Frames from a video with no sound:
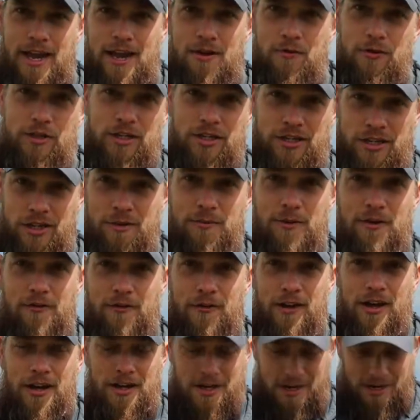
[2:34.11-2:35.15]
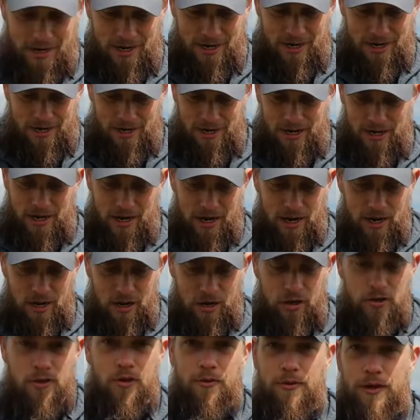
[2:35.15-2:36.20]
which is going to be fun.
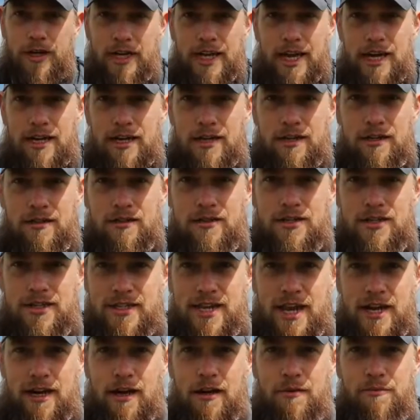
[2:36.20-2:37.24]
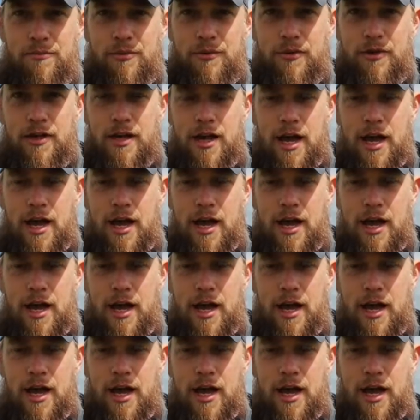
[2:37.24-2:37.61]
So I'm going to get it set up.